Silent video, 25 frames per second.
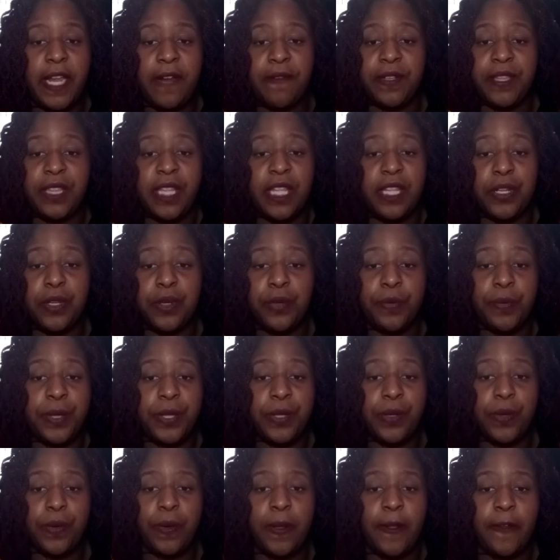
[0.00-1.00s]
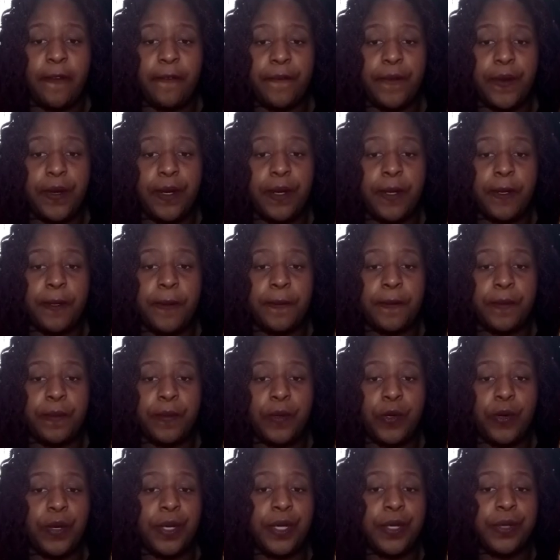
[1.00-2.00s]
everything you'll be doing,
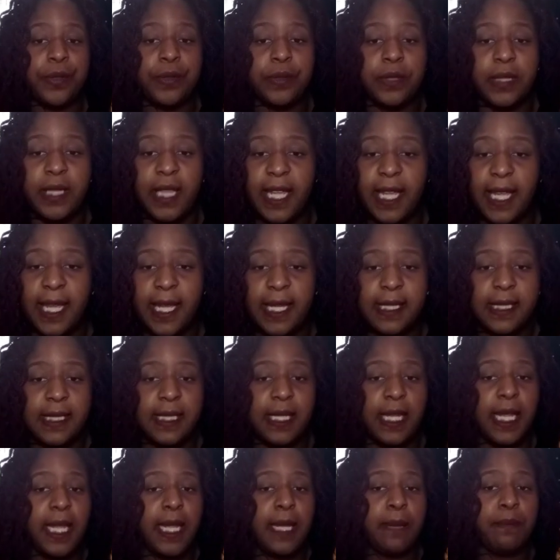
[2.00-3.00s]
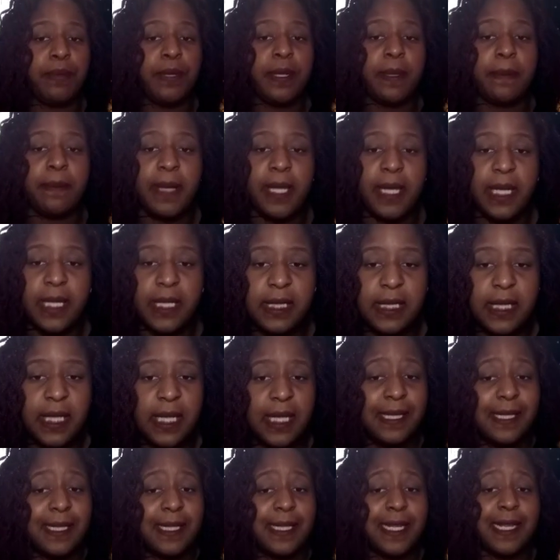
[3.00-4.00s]
from critical thinking to implementing
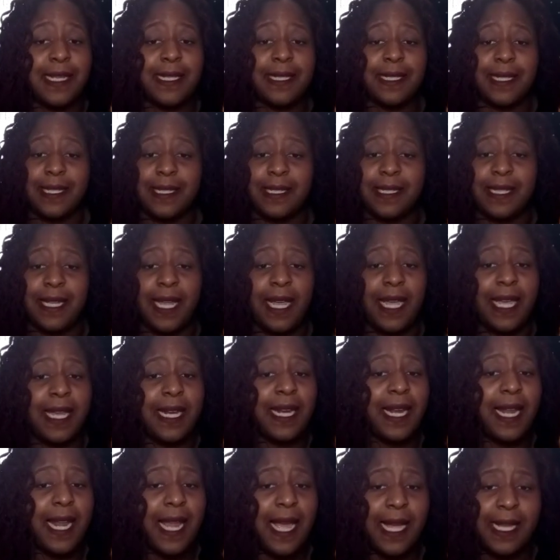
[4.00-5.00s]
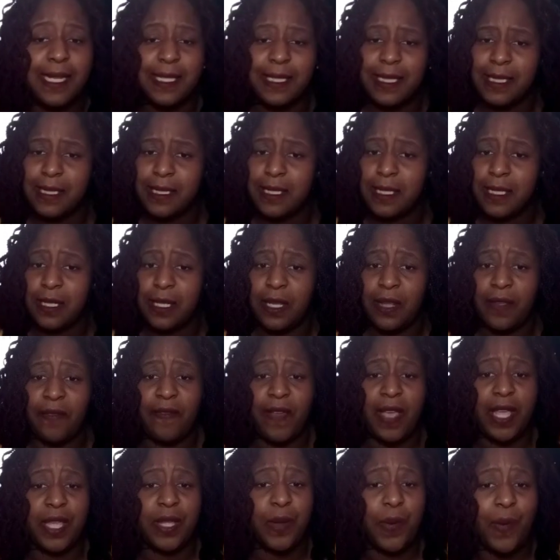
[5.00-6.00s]
to assessing to analyzing to
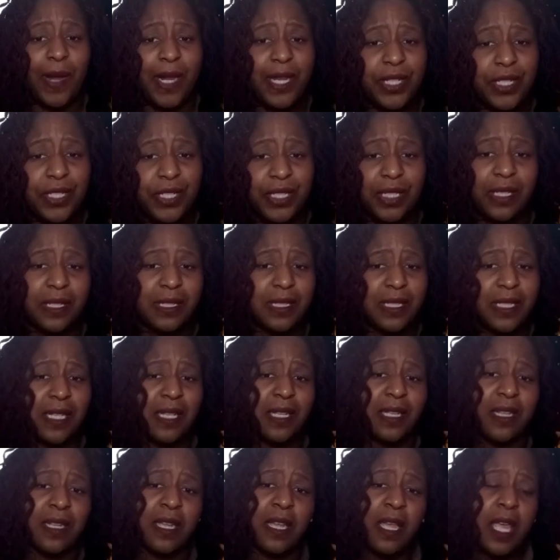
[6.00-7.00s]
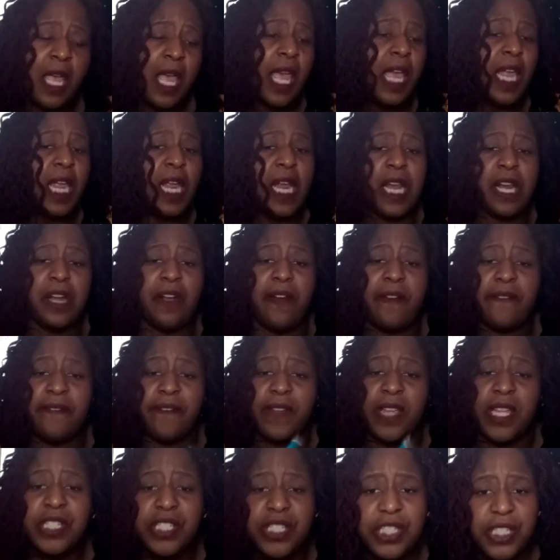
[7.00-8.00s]
evaluation to
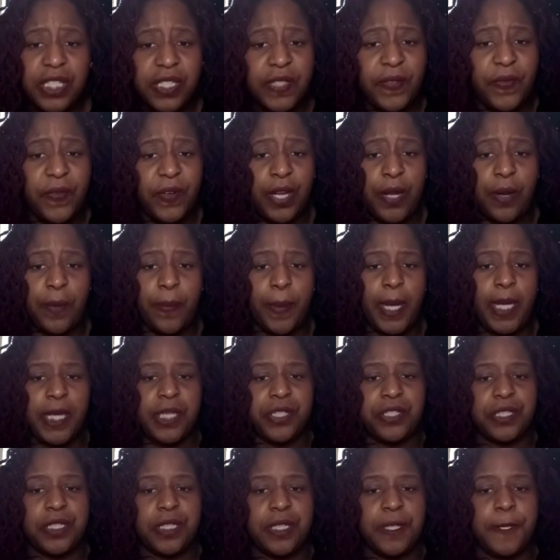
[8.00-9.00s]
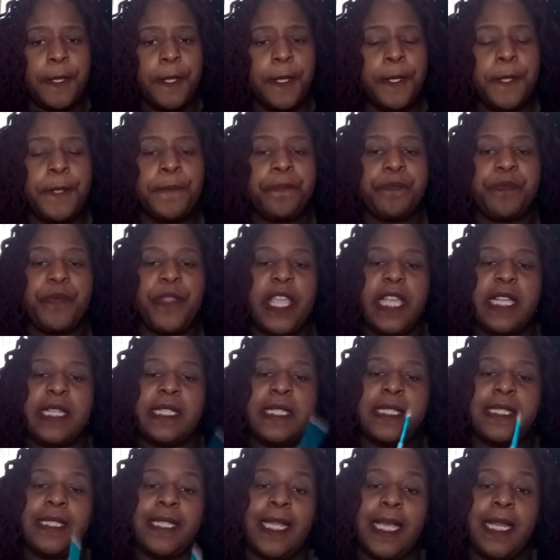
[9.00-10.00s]
interventions for your patient.
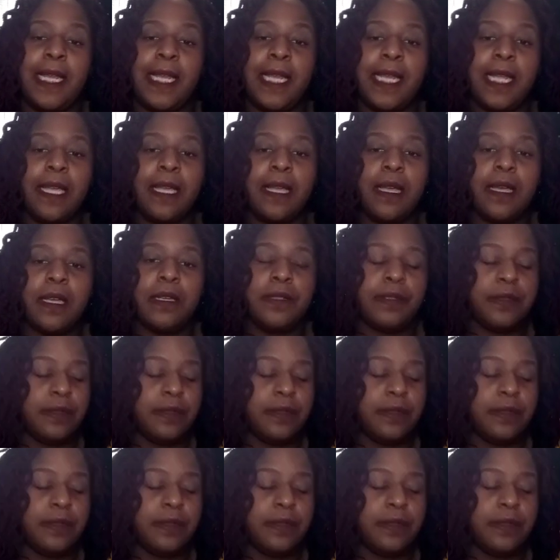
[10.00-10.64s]
It's setting